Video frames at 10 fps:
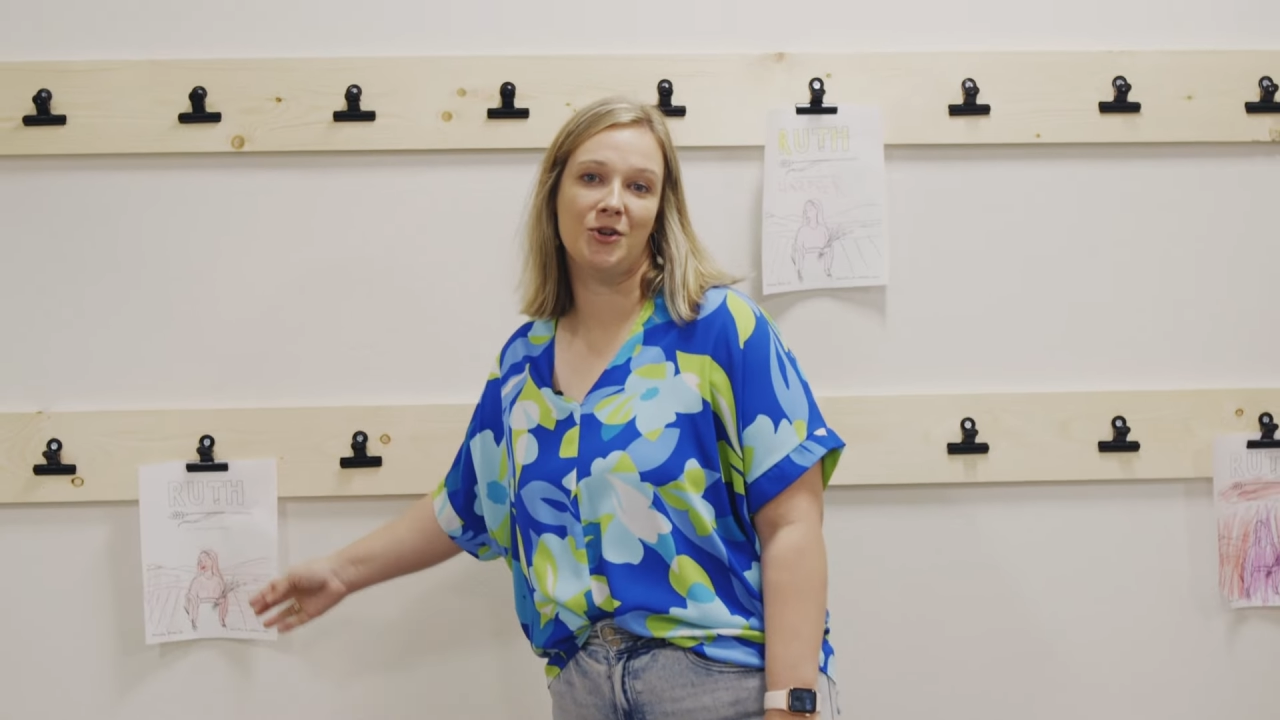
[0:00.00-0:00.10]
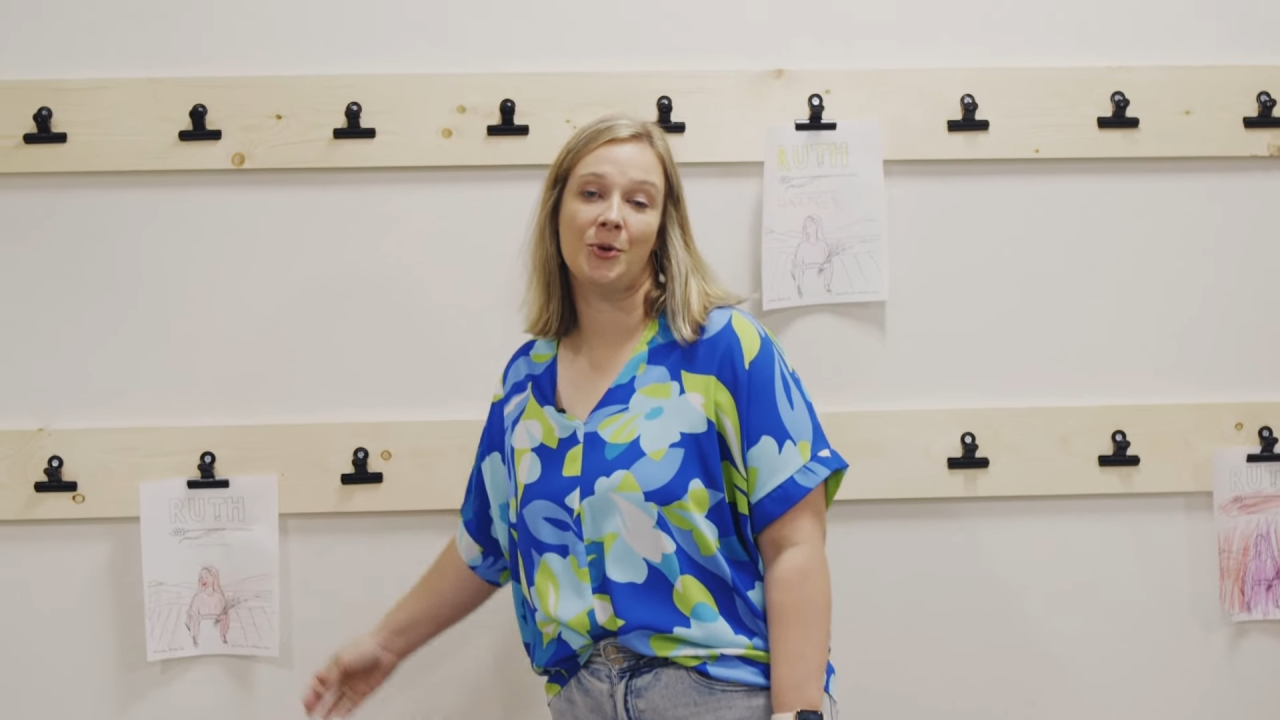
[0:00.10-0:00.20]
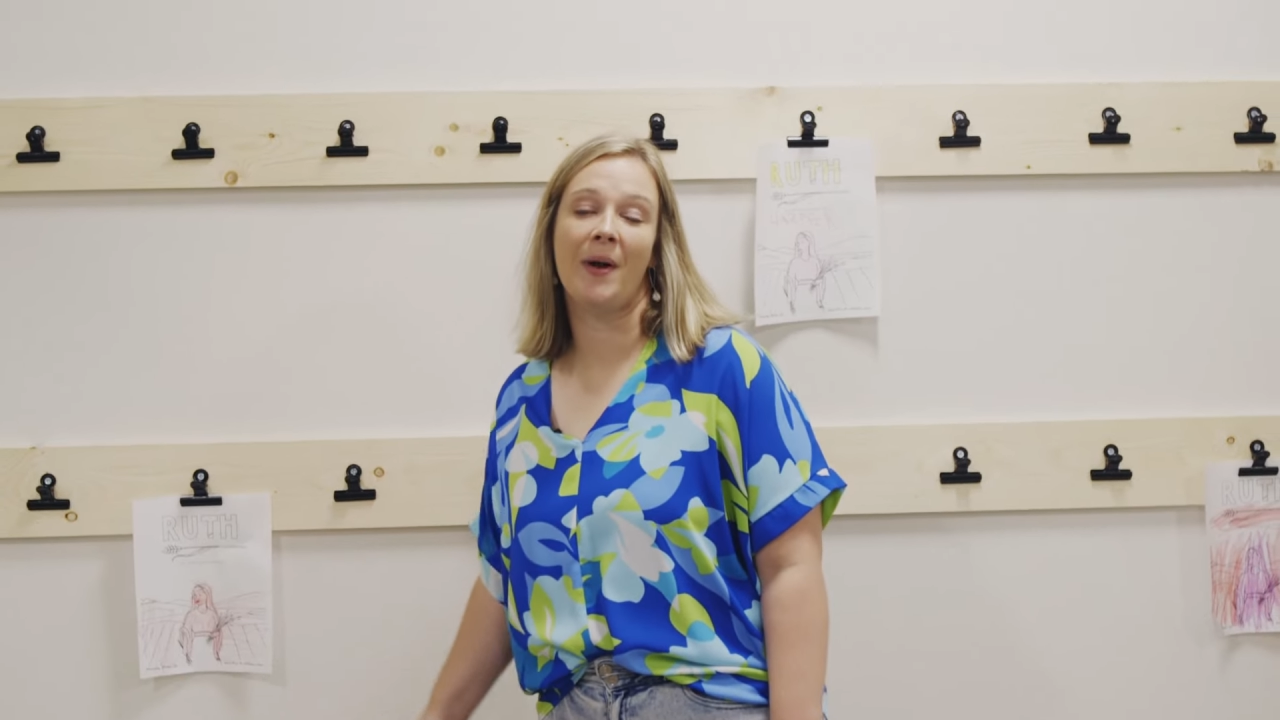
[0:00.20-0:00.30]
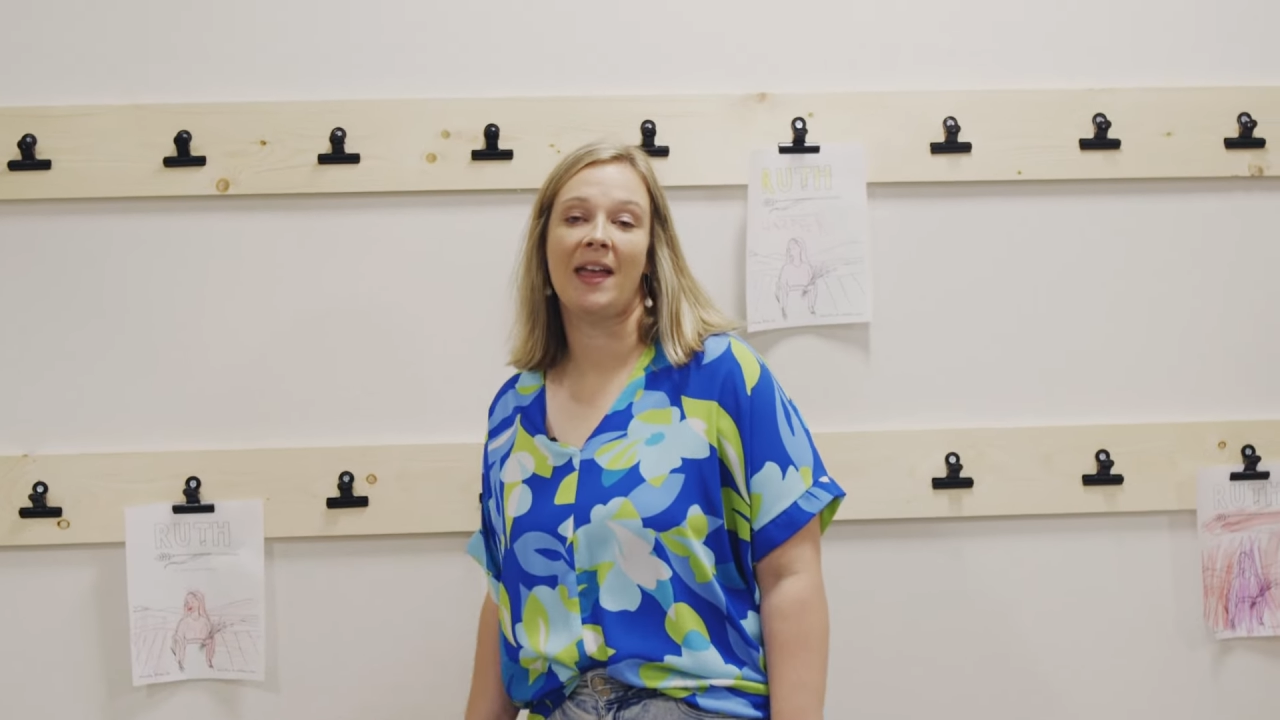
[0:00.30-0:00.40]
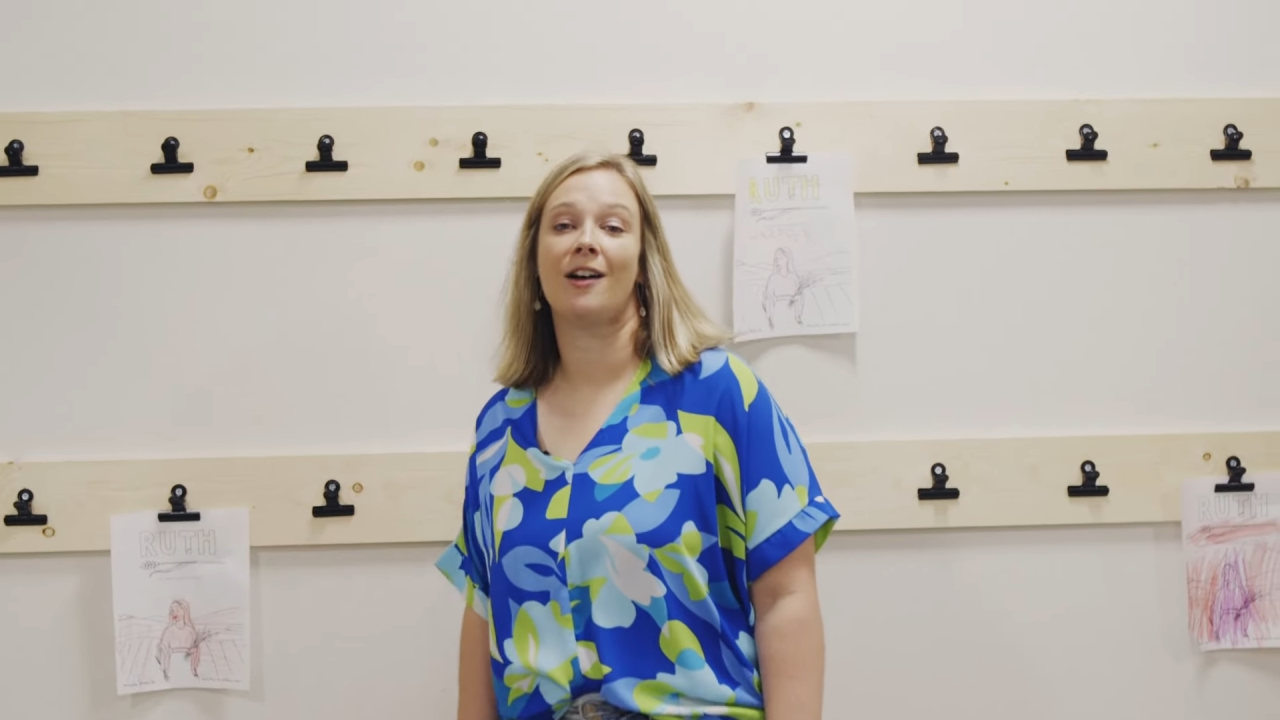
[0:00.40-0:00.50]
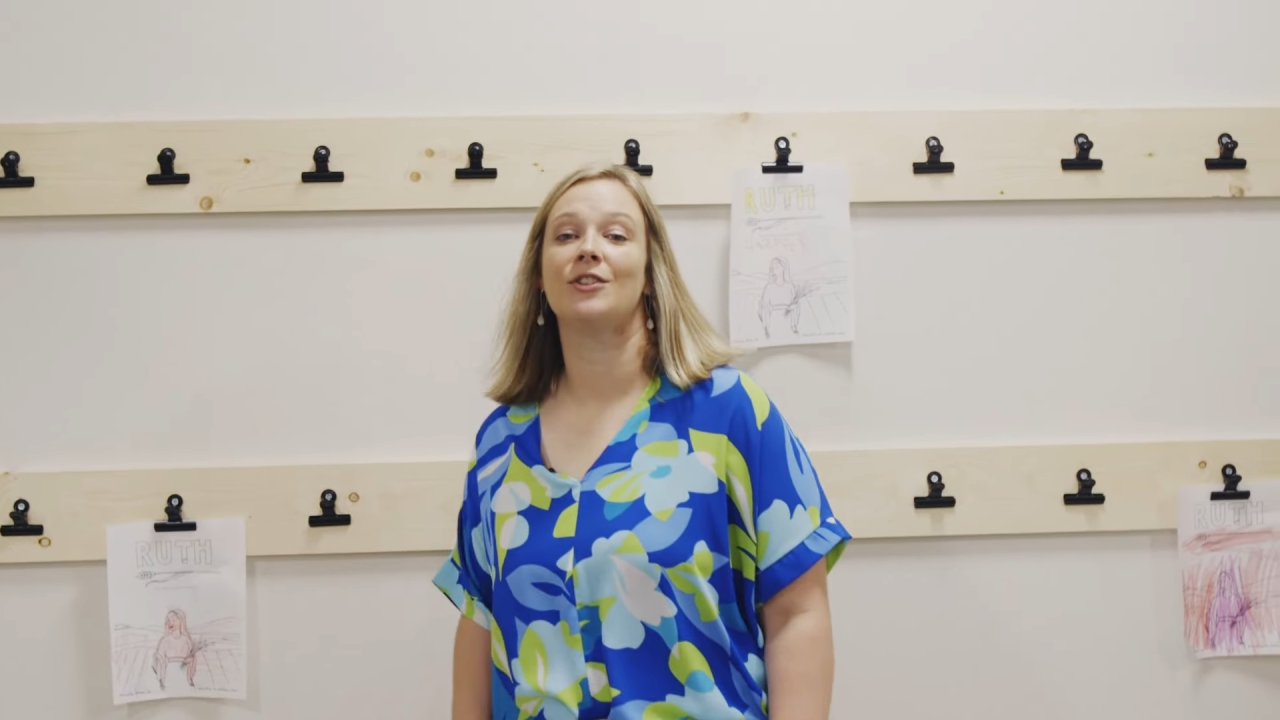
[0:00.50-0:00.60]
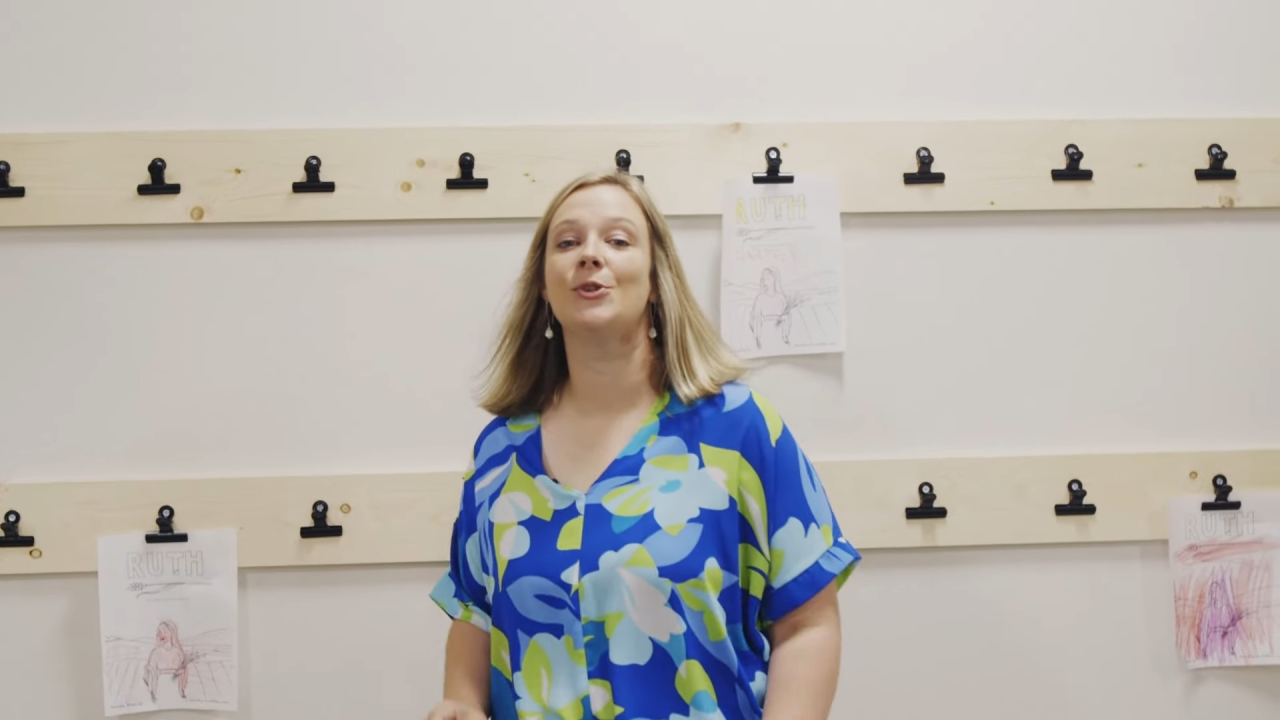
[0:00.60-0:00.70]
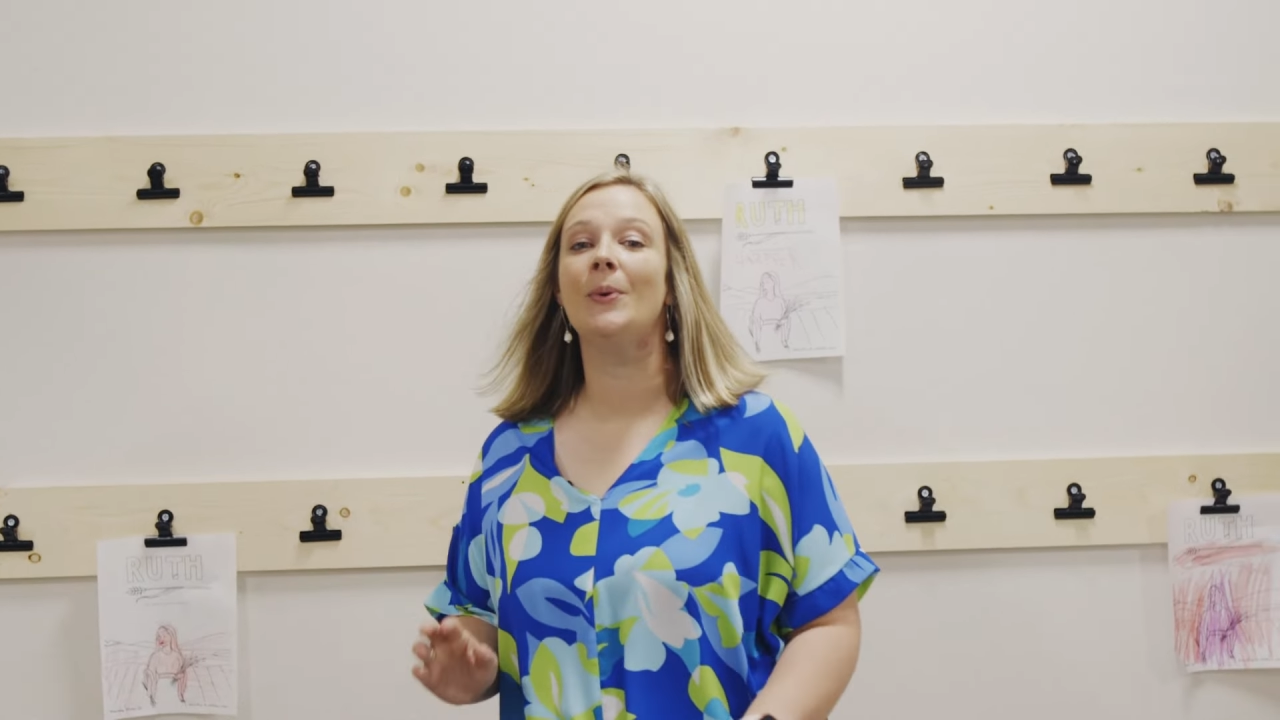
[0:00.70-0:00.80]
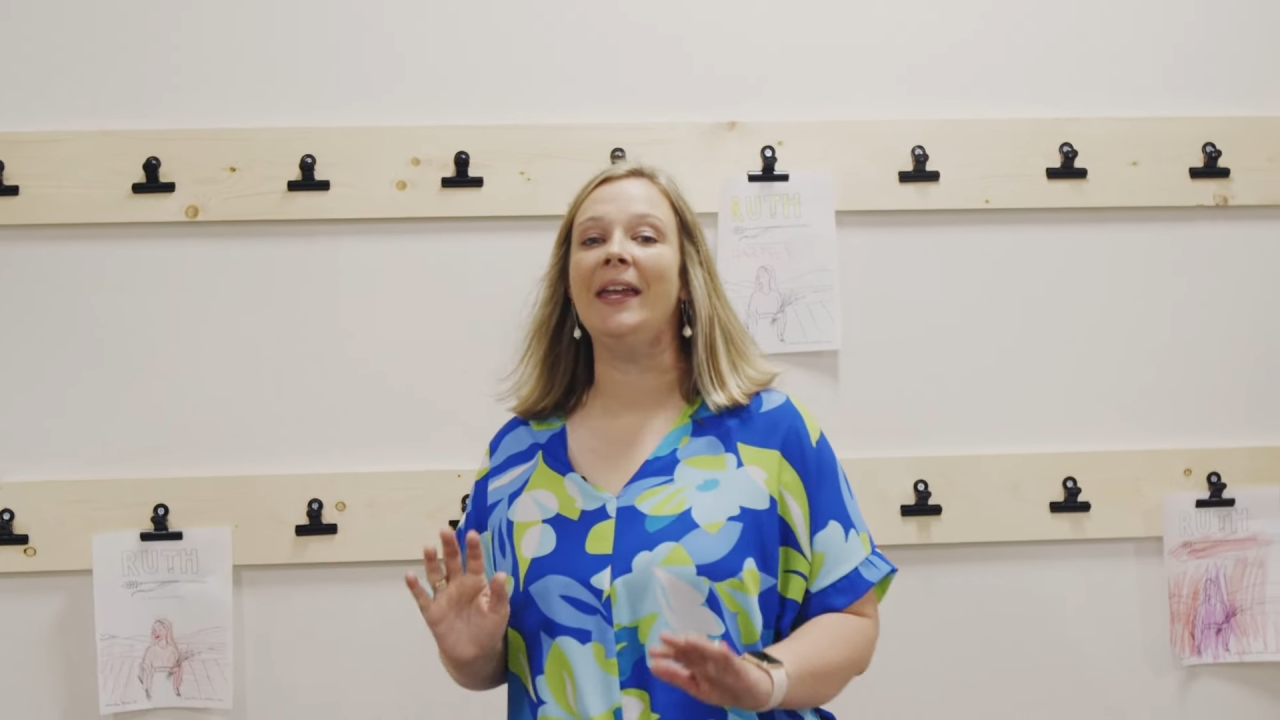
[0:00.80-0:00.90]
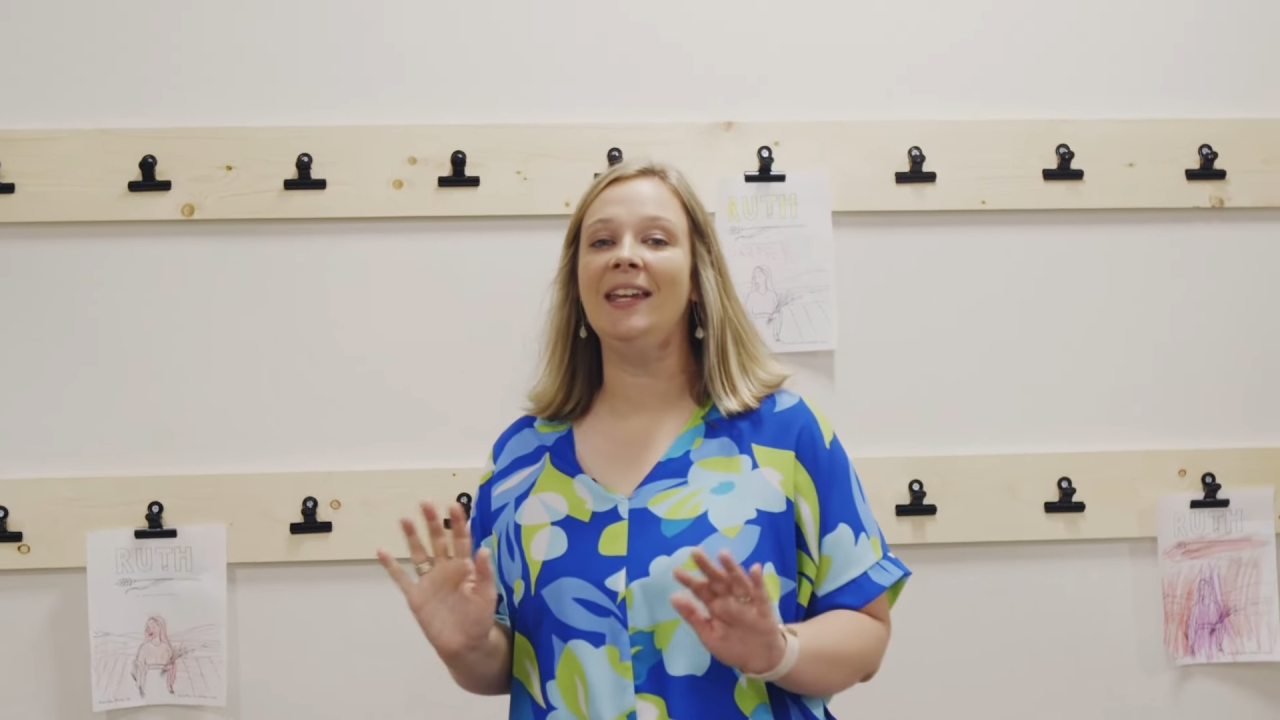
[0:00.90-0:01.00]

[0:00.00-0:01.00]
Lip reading: on your way out to